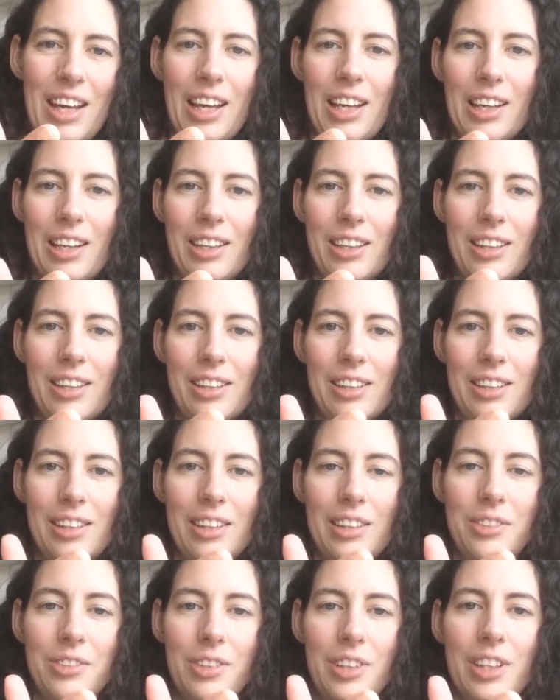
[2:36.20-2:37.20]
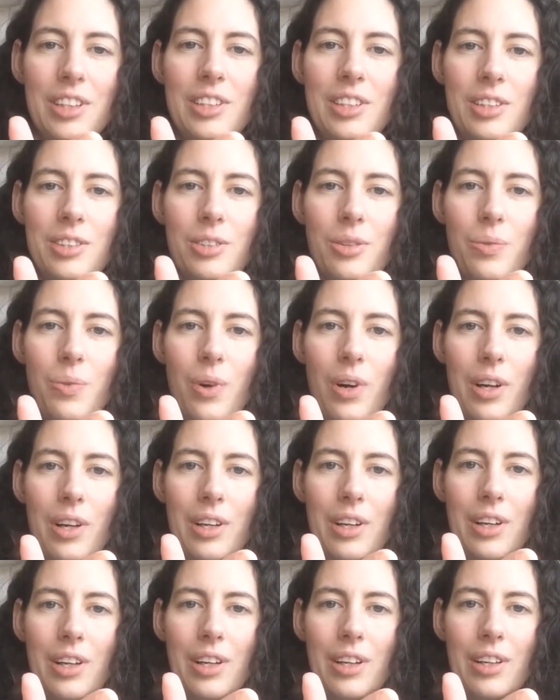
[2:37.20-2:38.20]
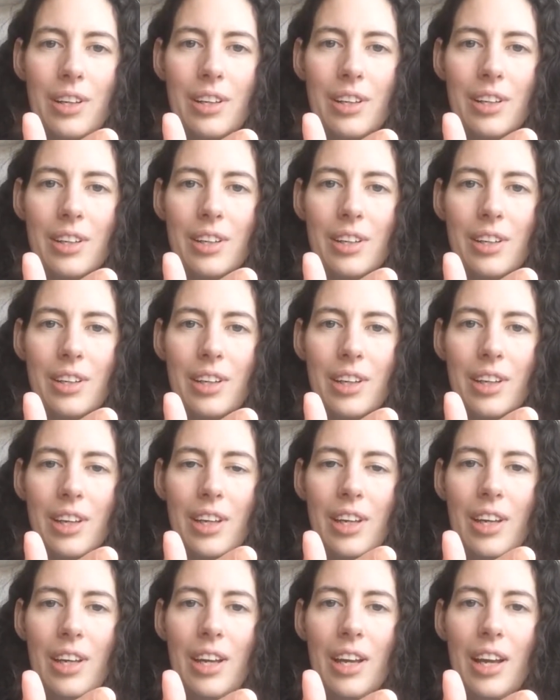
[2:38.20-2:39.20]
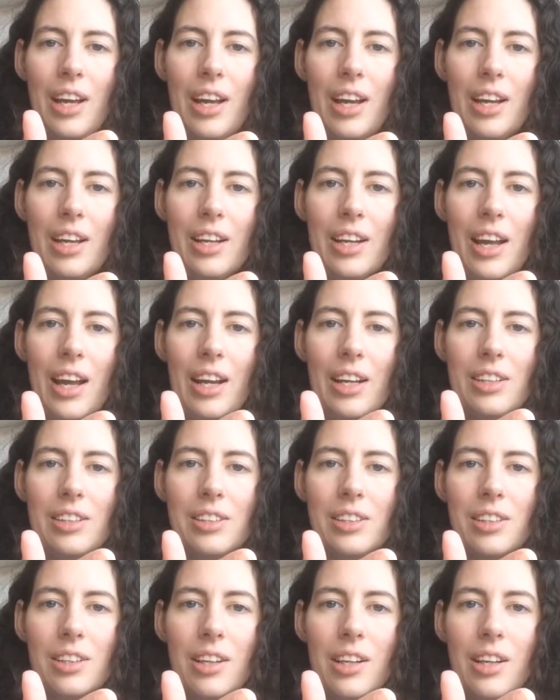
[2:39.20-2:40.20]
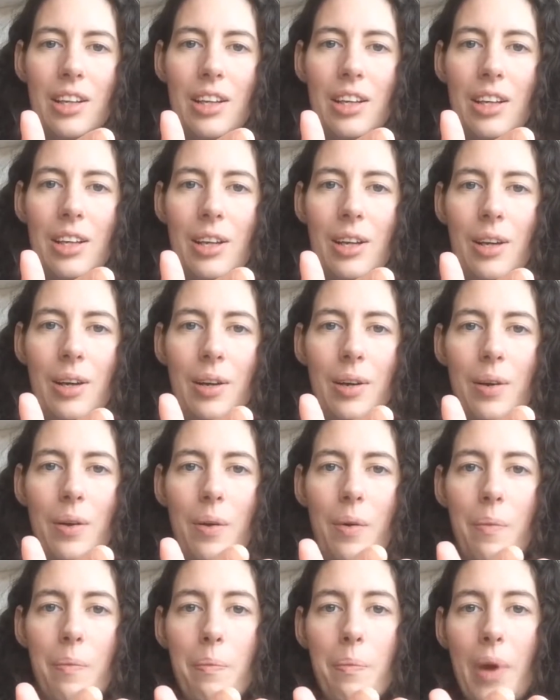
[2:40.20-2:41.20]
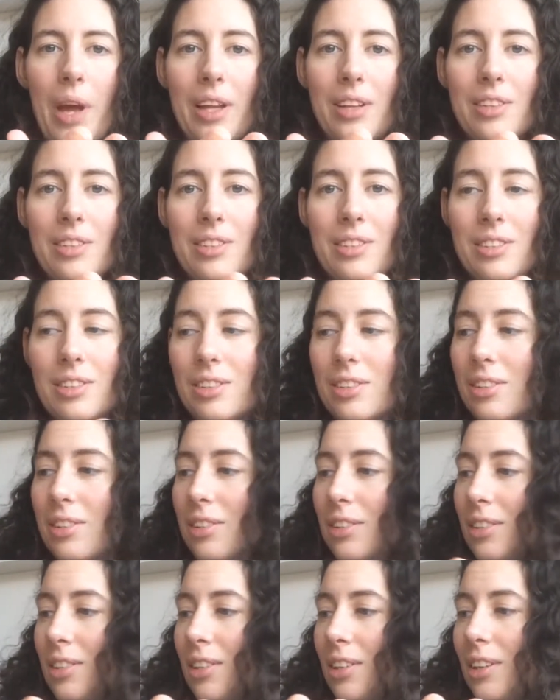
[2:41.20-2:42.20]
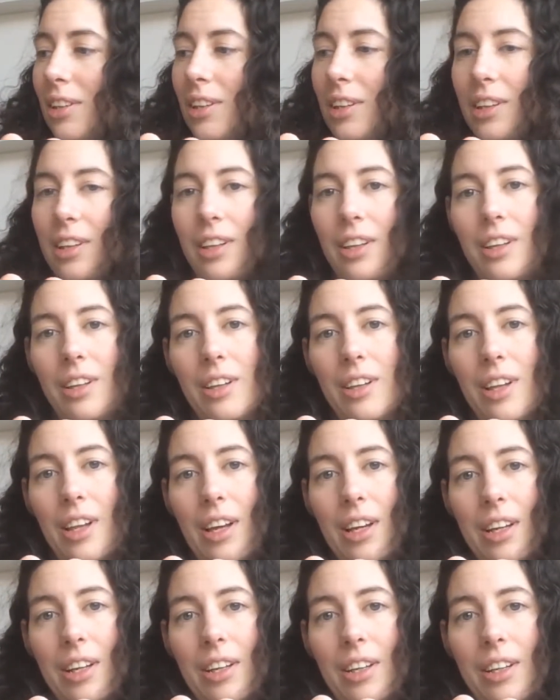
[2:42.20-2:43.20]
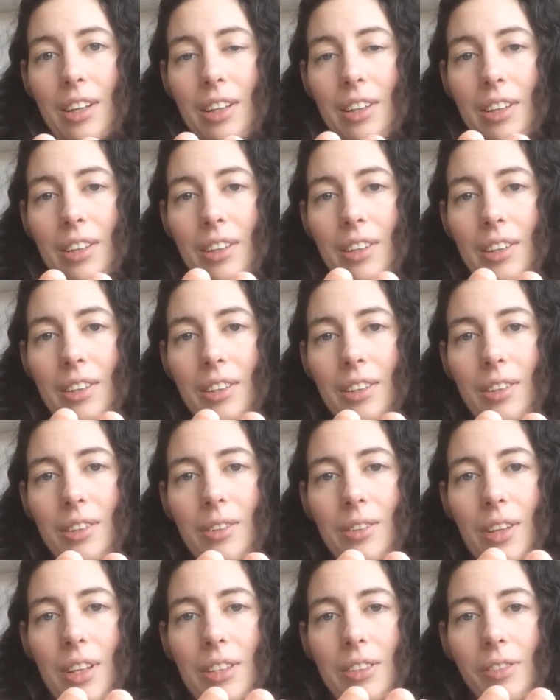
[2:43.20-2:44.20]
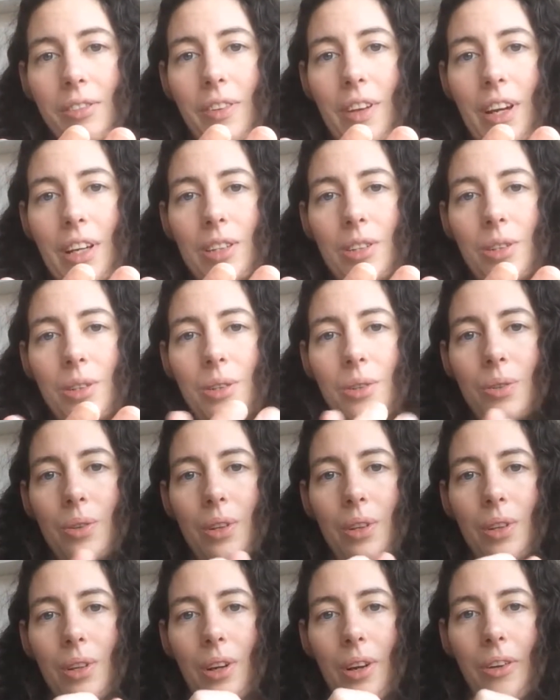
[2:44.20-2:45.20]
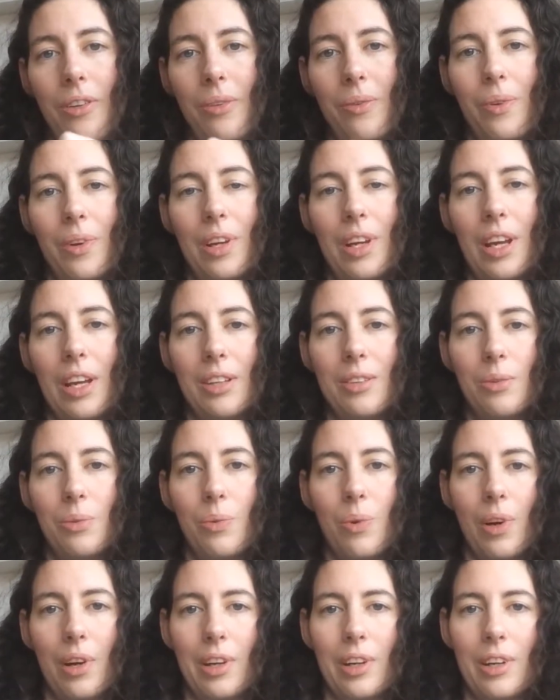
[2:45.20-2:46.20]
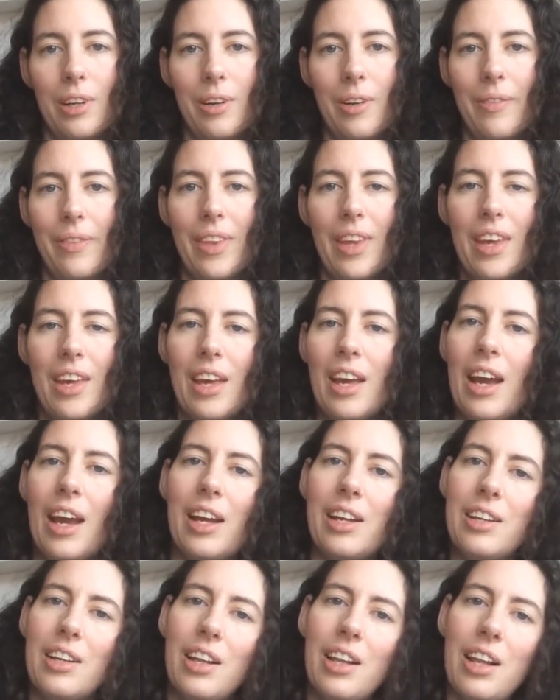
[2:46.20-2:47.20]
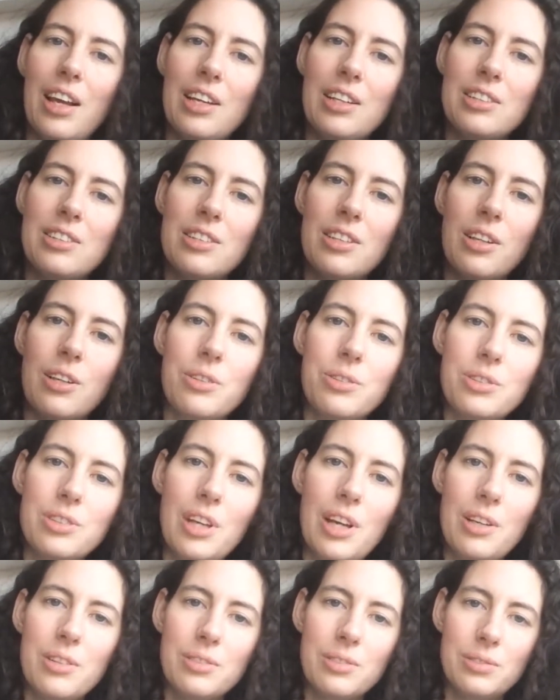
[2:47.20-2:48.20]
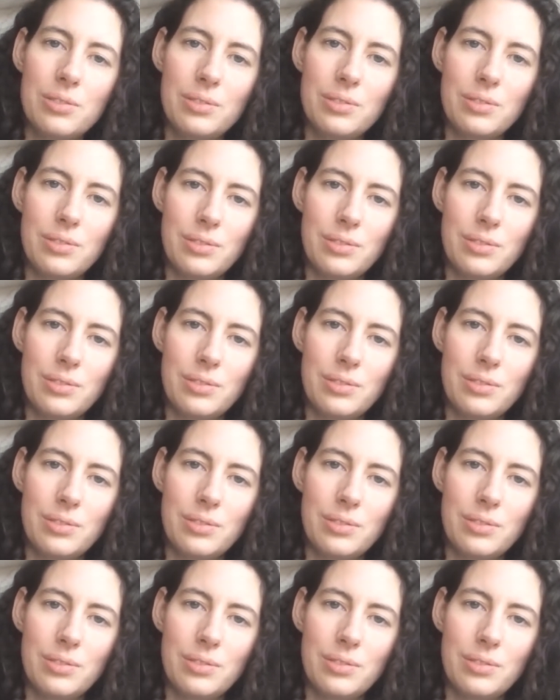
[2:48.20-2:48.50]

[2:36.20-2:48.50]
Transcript: and it reaches the water, it actually bends like the rays of light do on Earth when they hit the water, and the light slows down.